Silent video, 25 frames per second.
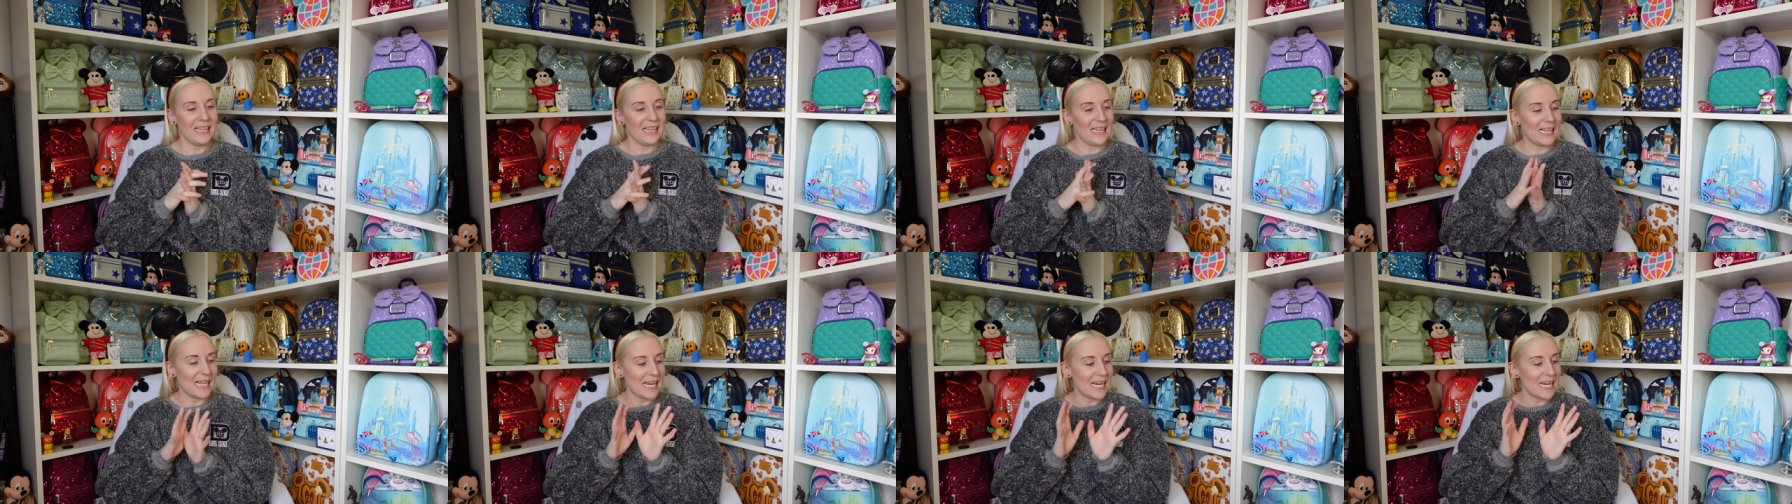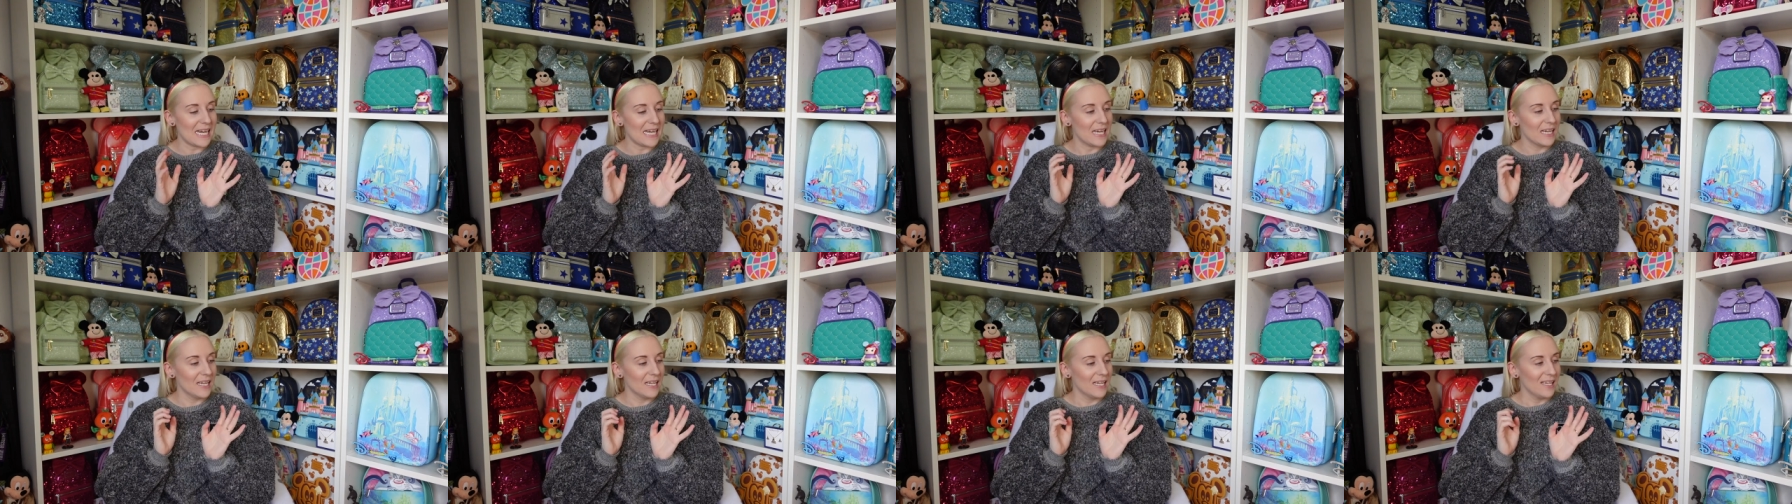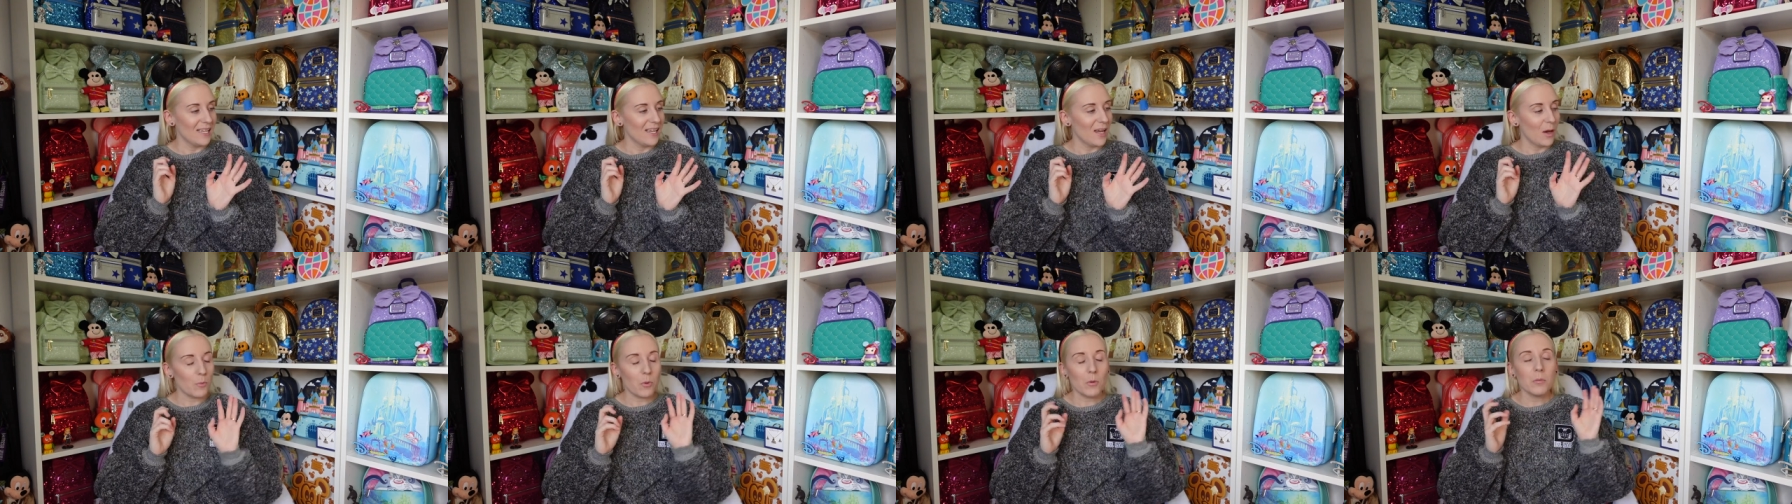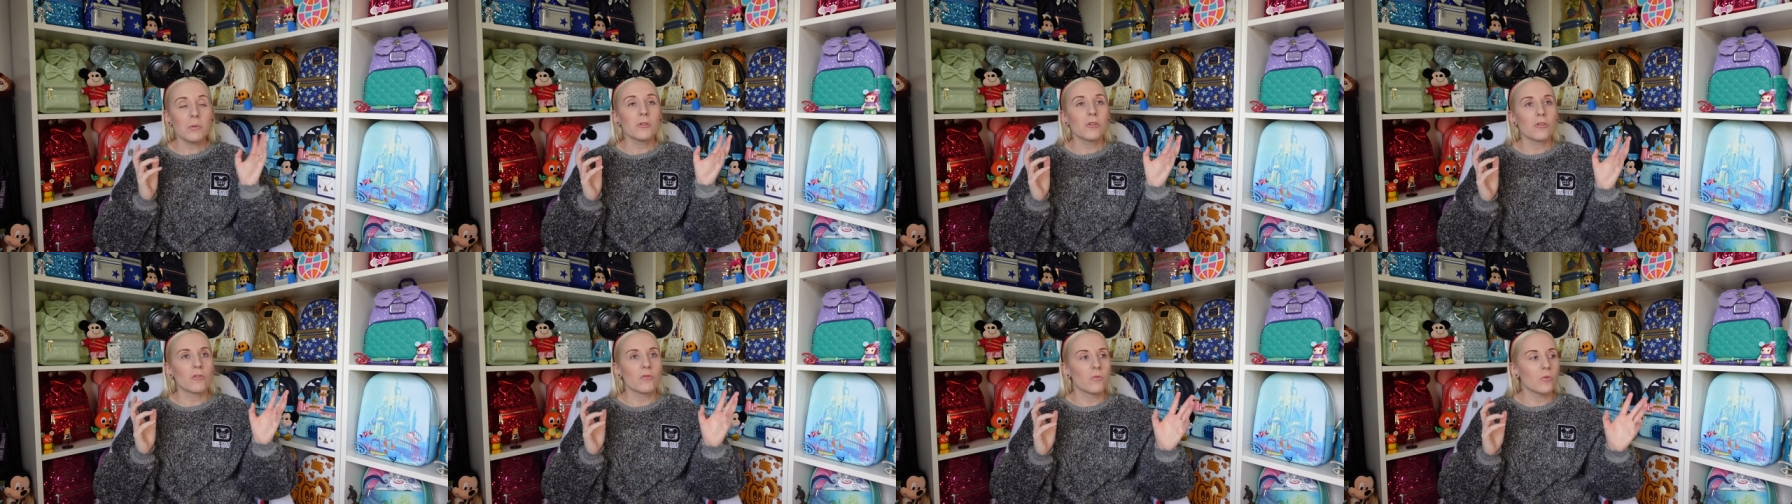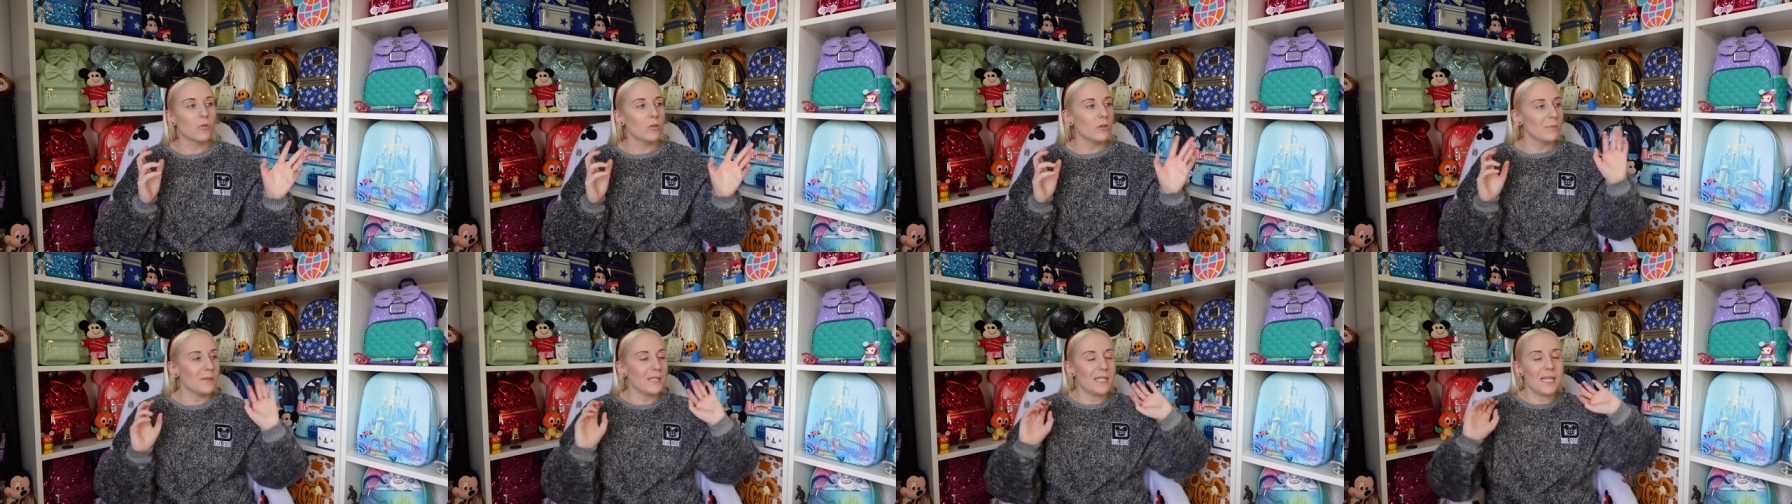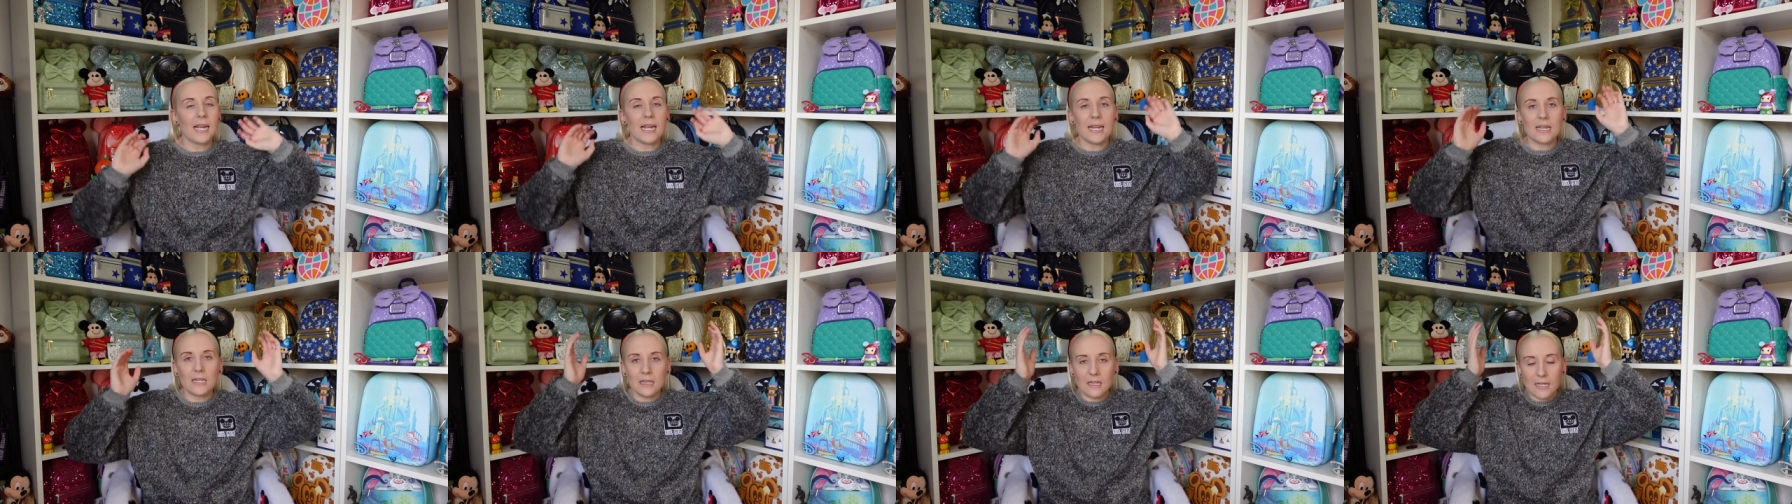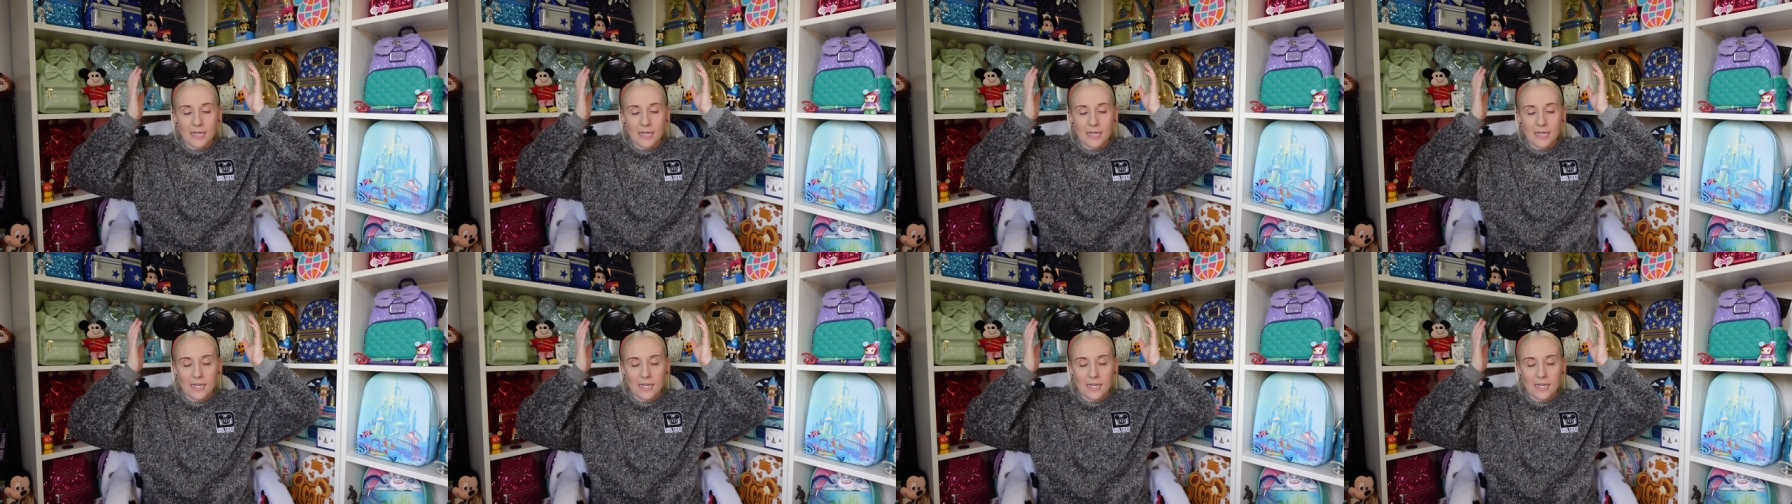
The, probably should have worn them today,